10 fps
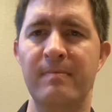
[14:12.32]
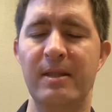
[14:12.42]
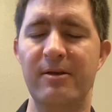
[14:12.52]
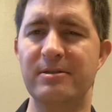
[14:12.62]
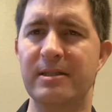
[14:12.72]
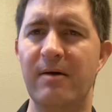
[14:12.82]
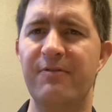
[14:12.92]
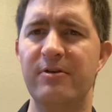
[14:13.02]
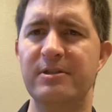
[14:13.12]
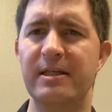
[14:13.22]
There's a
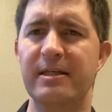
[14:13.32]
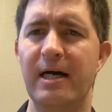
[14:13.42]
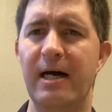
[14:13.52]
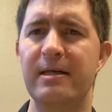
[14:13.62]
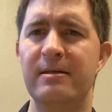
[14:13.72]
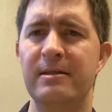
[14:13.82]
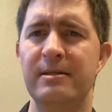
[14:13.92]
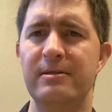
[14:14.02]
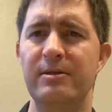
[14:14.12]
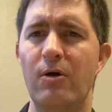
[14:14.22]
comfort there saying, God
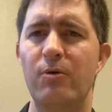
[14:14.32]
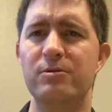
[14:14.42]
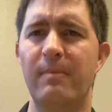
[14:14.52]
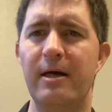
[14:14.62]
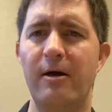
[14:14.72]
knows my